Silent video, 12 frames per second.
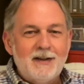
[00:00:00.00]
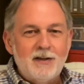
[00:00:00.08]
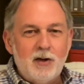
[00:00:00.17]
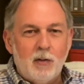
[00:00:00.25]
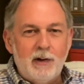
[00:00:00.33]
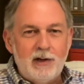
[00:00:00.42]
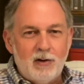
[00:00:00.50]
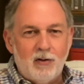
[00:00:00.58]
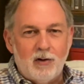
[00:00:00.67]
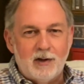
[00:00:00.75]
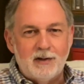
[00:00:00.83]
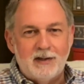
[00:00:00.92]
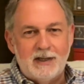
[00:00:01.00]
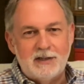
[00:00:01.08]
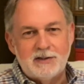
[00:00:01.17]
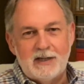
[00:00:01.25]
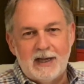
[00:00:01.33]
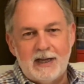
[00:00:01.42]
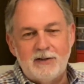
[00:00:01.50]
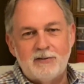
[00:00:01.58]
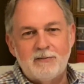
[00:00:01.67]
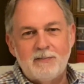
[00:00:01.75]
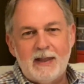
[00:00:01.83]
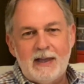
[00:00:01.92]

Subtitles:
going on these days.